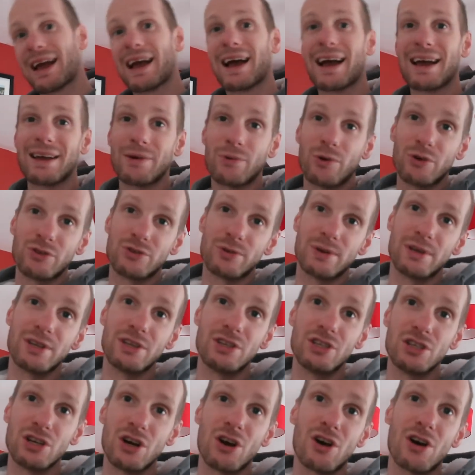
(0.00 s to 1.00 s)
I want to
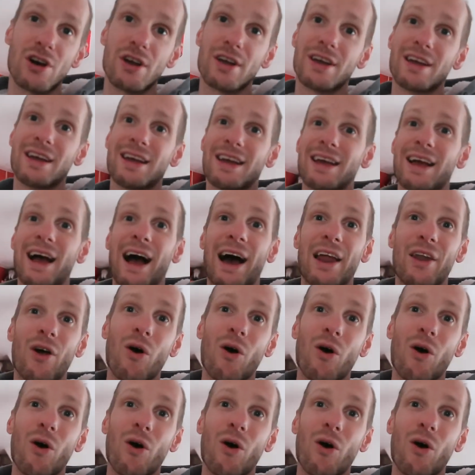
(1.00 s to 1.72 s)
enjoy, and